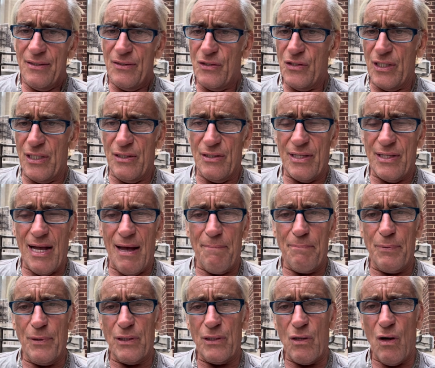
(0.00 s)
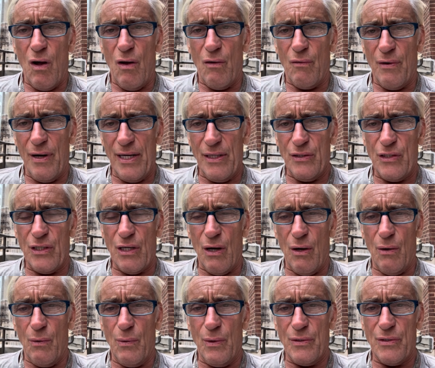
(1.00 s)
geez, that put-call
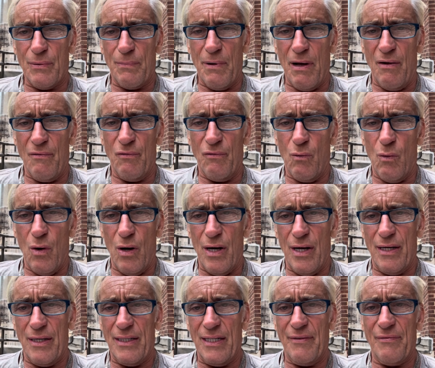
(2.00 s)
ratio was above one,